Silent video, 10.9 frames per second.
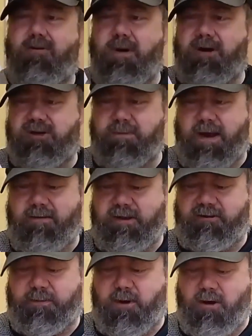much about
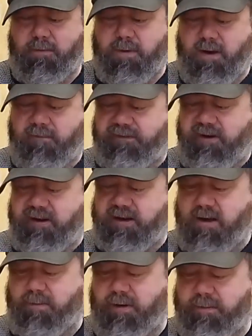this pop. I've seen a
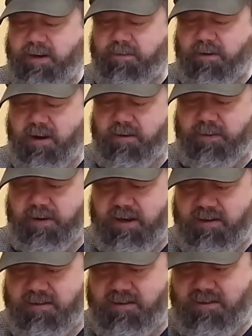couple of people open it.